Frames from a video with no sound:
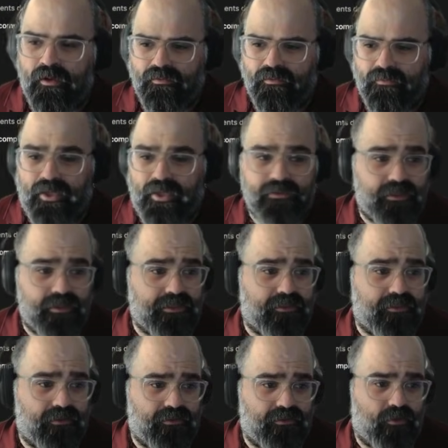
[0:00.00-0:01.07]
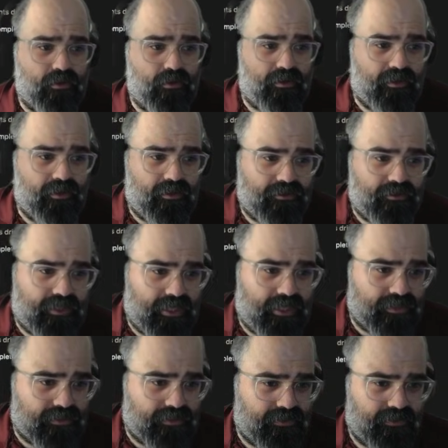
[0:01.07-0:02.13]
yeah, so that's a little tour of the Notion
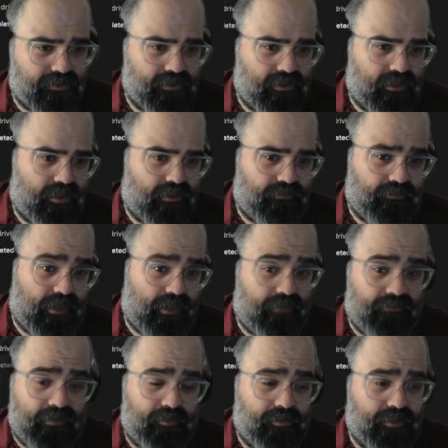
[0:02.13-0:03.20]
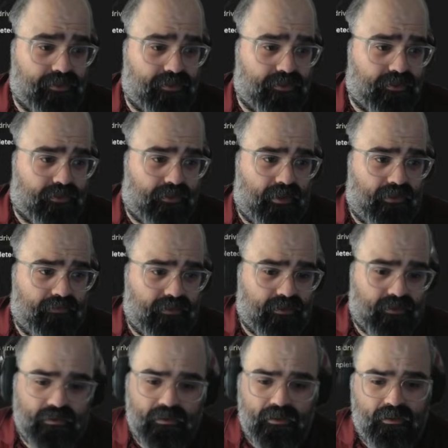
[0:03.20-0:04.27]
agents. And if anybody's using them, I'd love
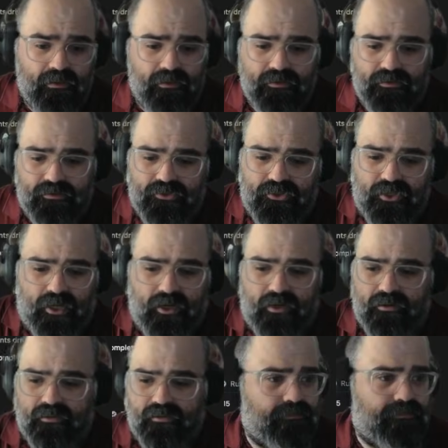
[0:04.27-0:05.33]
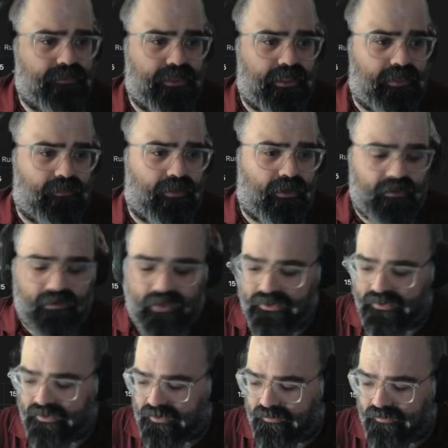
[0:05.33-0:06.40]
to share and see what other
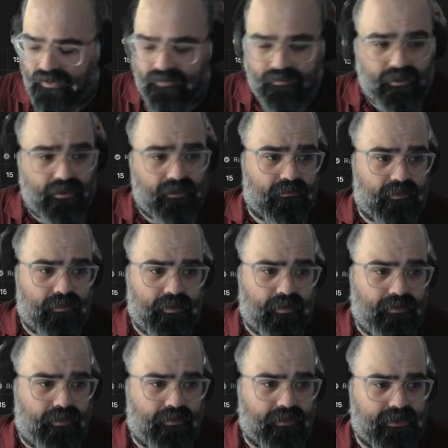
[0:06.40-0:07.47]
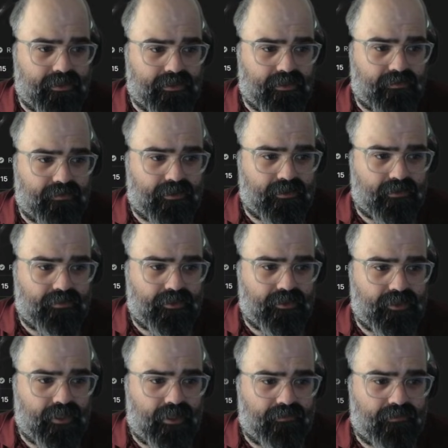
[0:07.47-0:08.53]
agents are being built, and maybe I'm missing something. So please
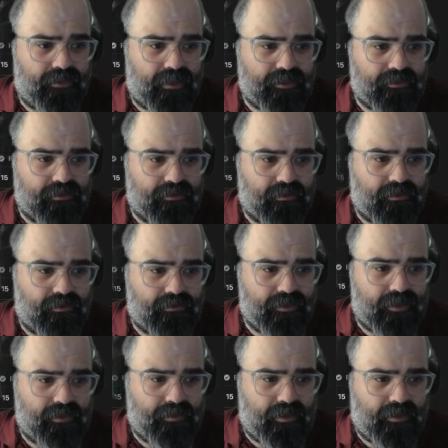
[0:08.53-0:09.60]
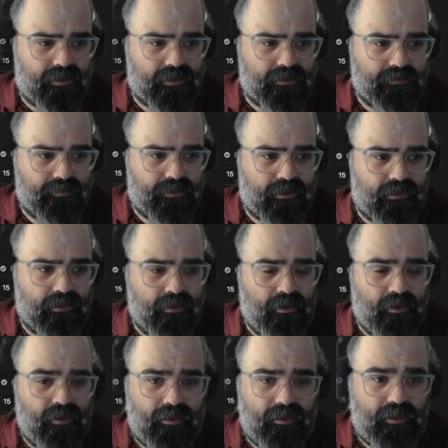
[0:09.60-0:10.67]
share if you guys are going deep on this. But
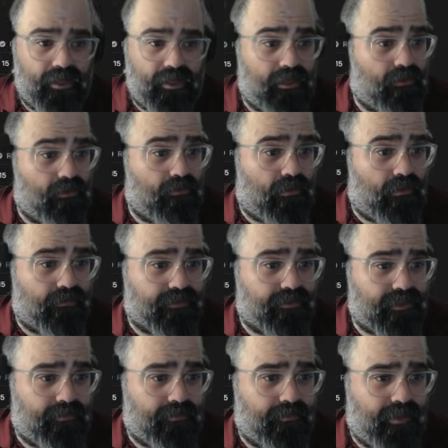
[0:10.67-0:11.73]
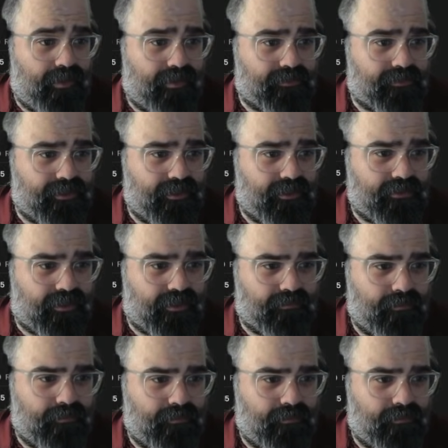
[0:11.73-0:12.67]
thank you all for stopping by. We'll see you next time.